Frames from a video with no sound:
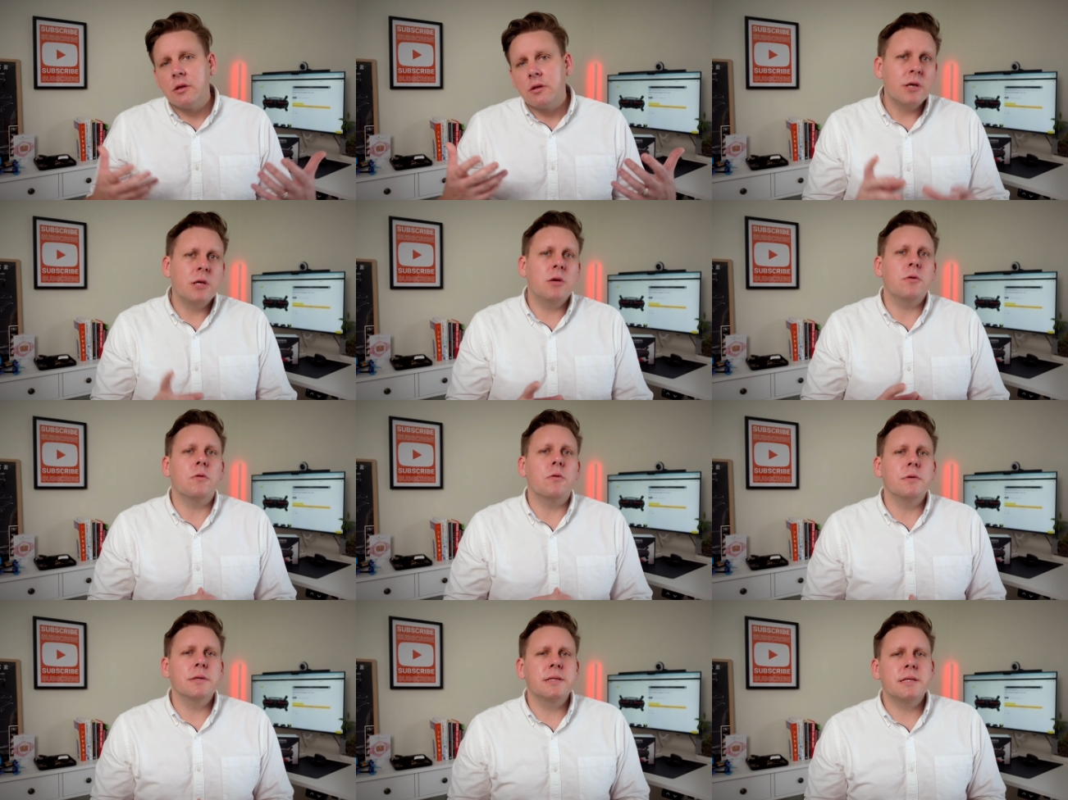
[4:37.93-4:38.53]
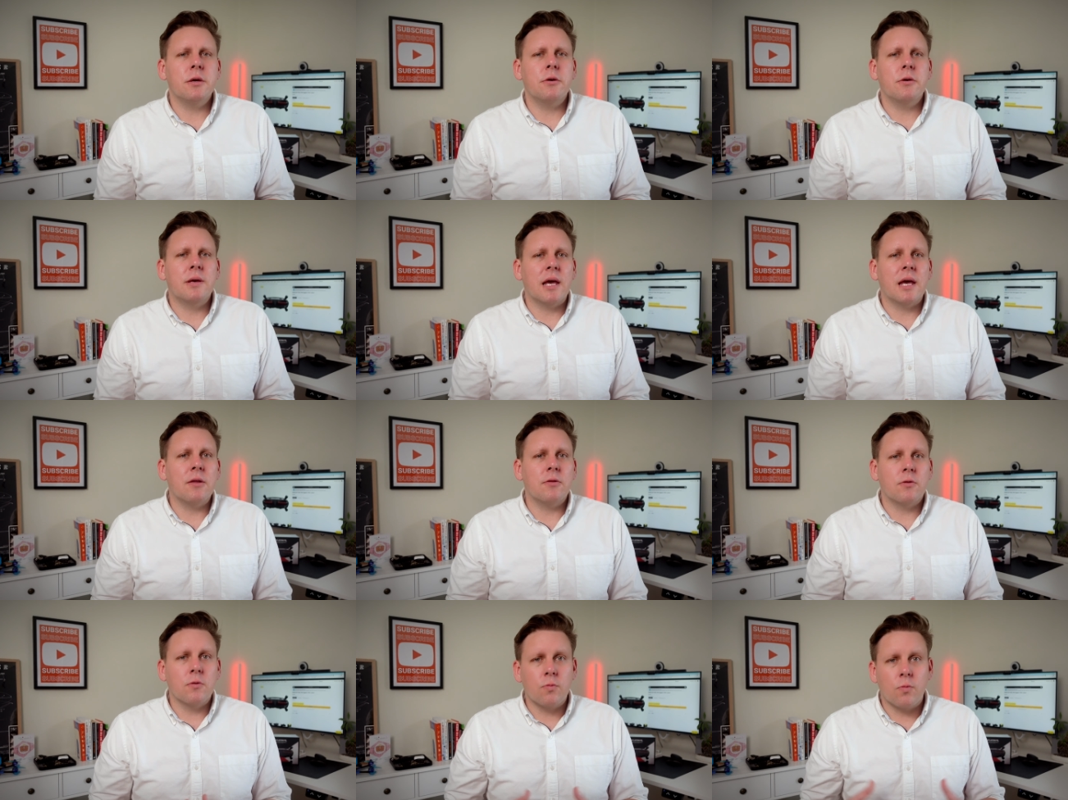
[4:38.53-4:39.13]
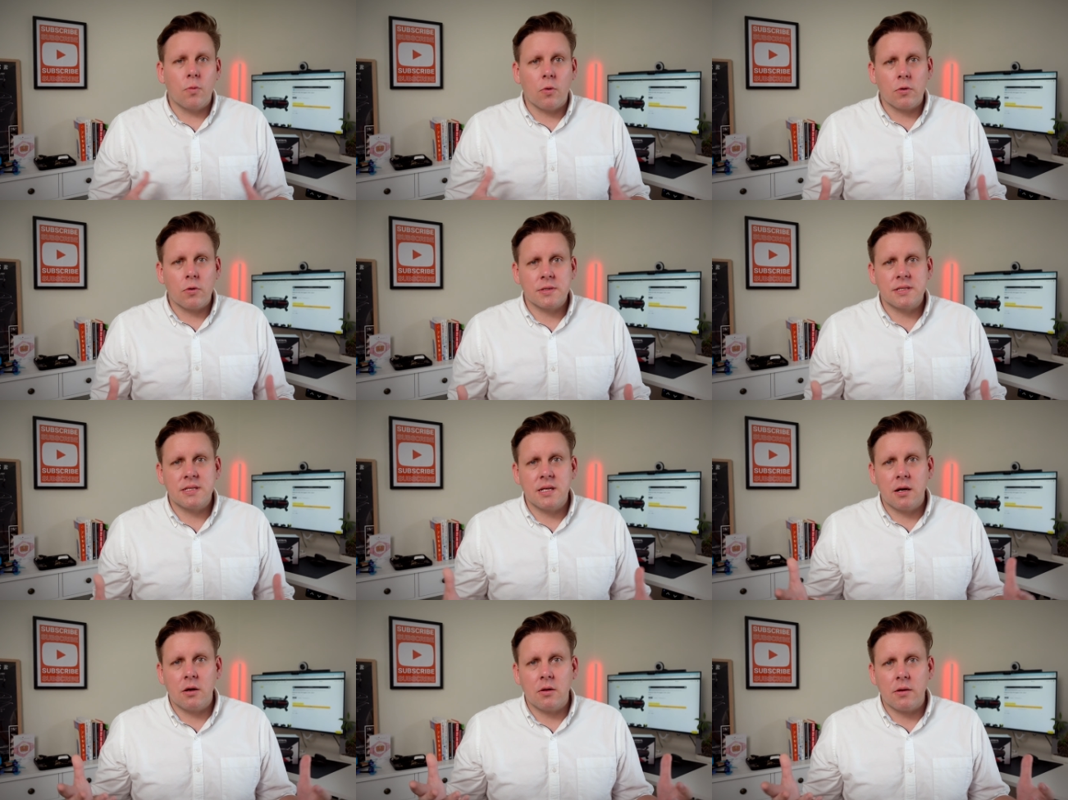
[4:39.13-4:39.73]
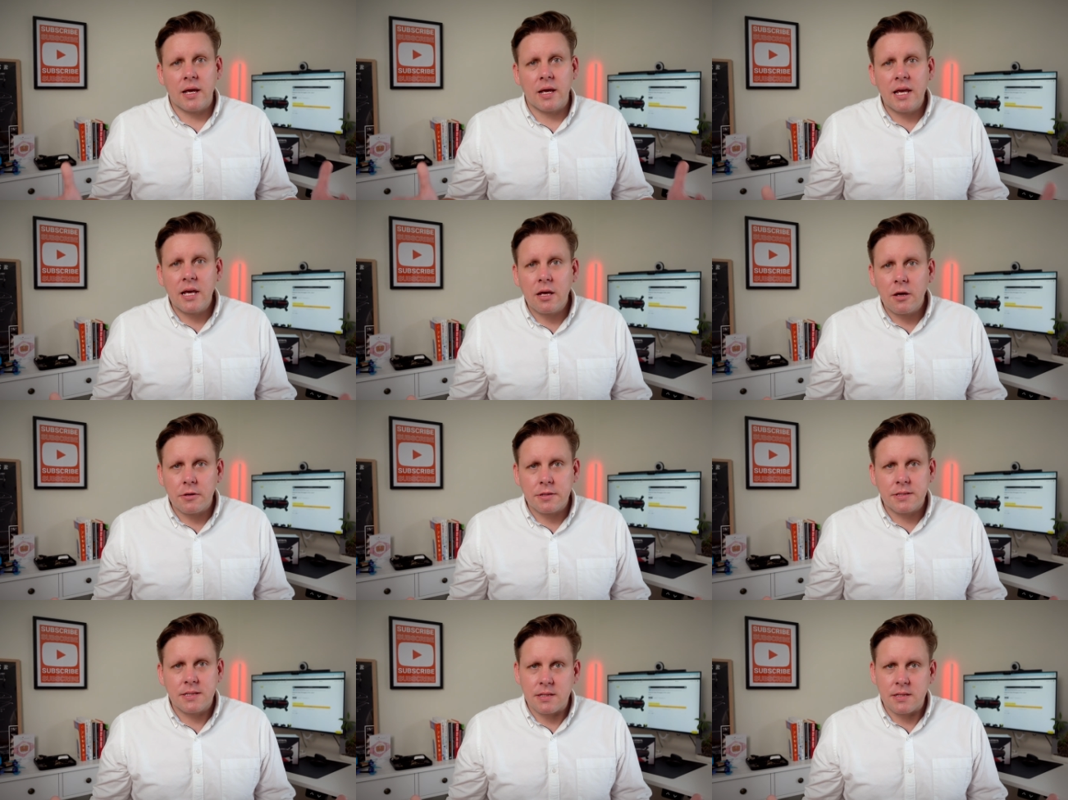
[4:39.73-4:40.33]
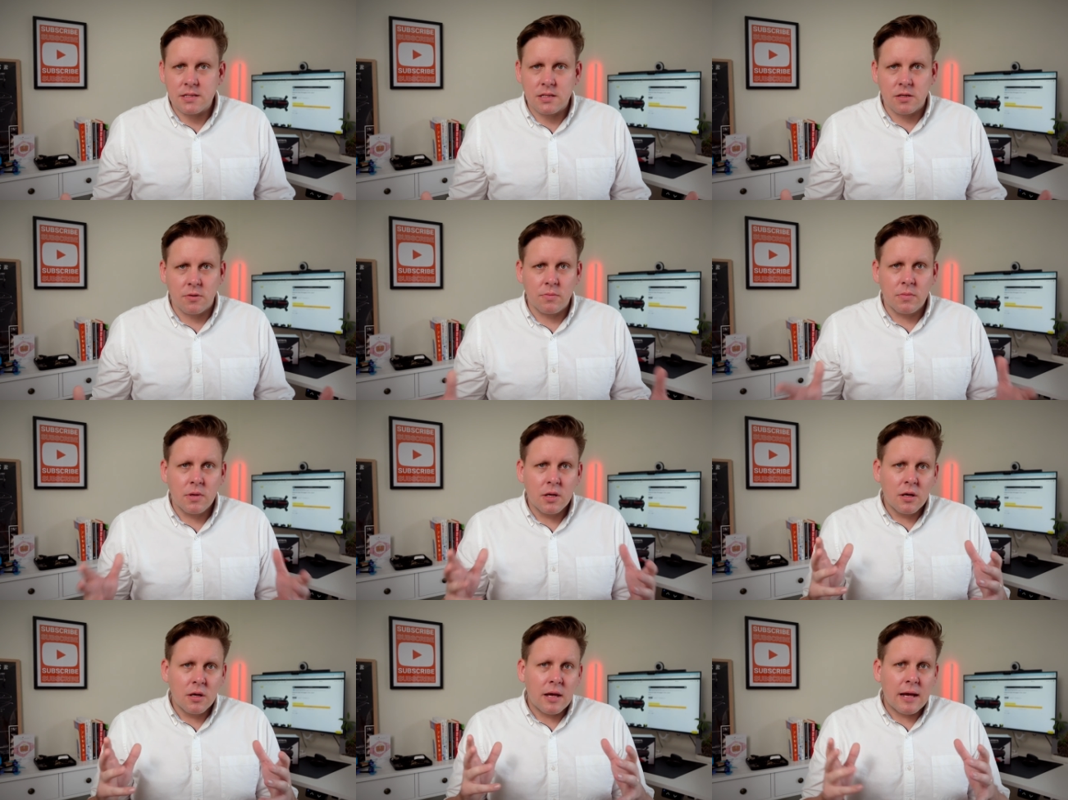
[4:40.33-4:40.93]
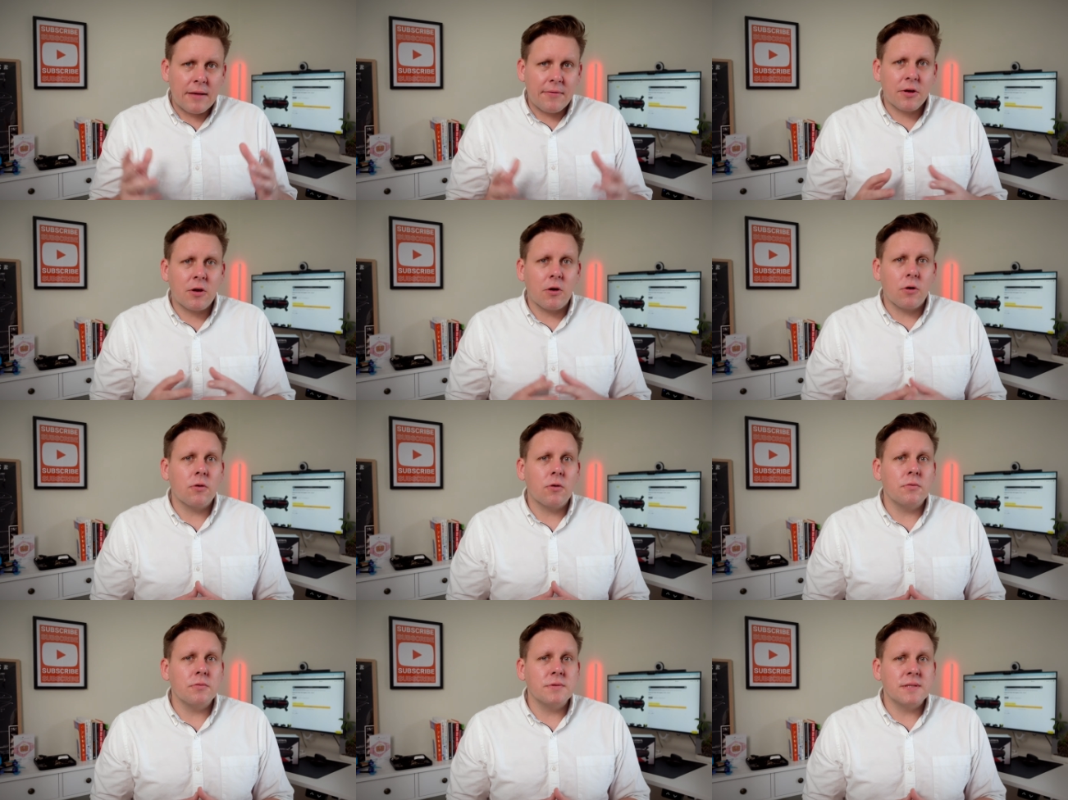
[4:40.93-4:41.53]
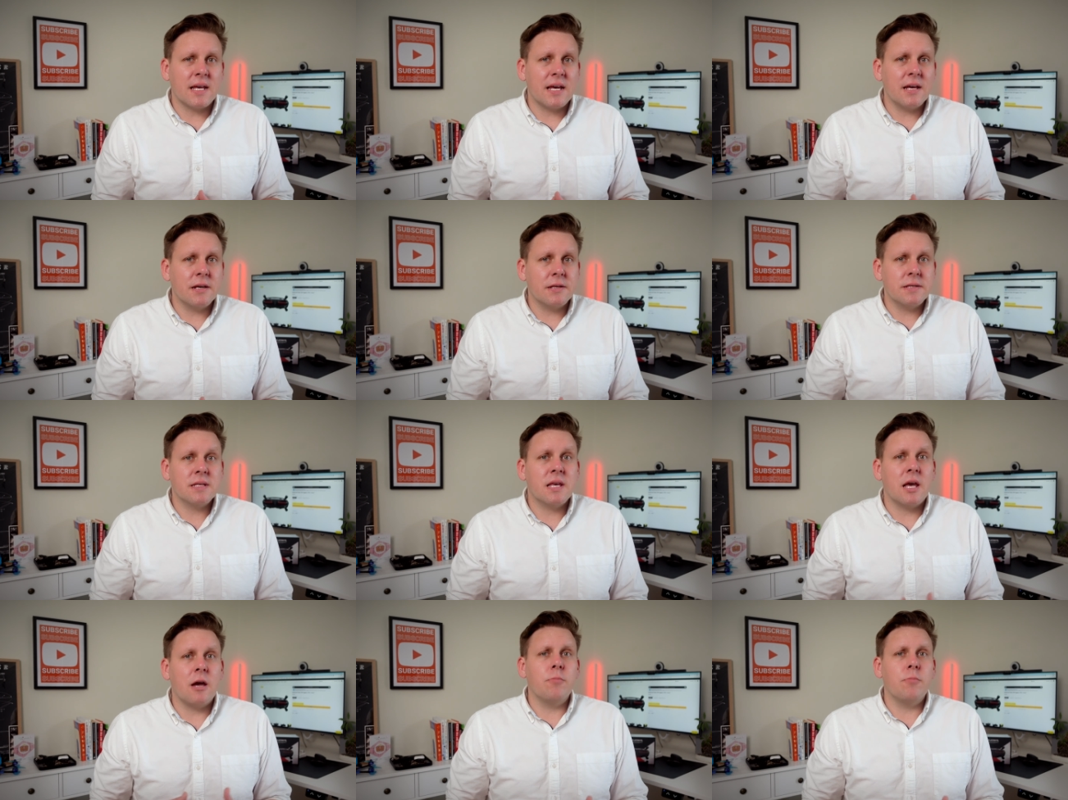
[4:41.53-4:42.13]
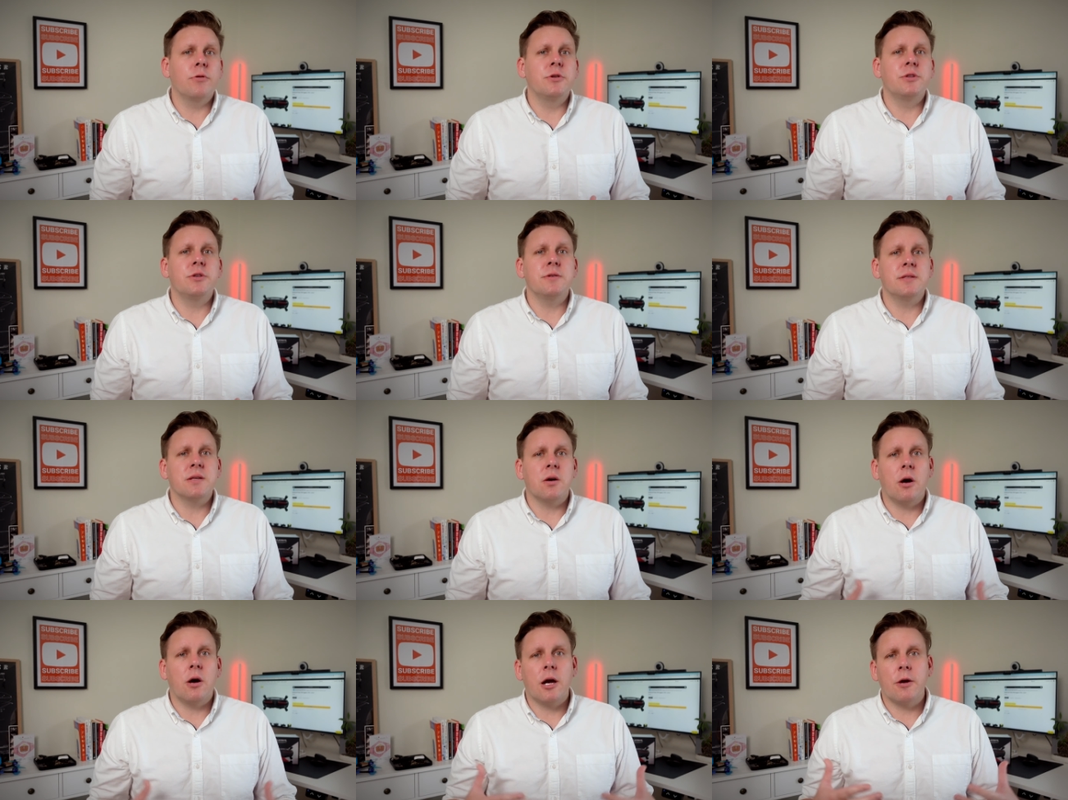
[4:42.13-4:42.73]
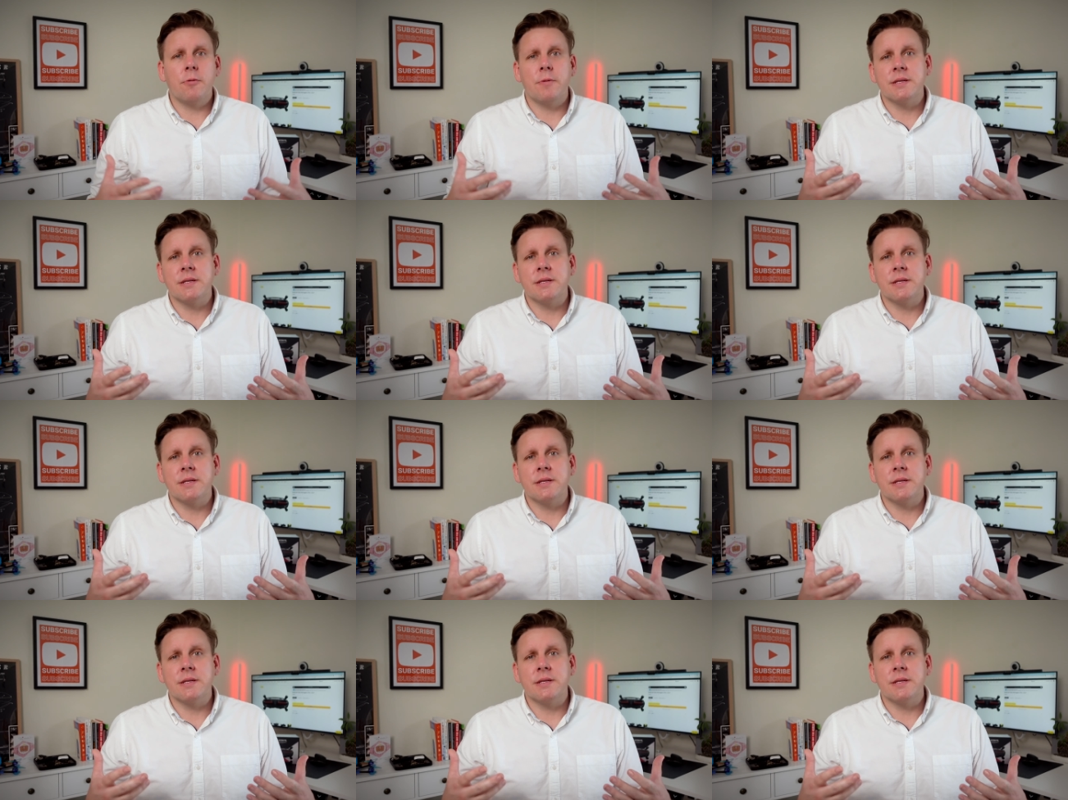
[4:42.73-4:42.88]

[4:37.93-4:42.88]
You also get the Walksnail ecosystem, and the Goggles X can produce a higher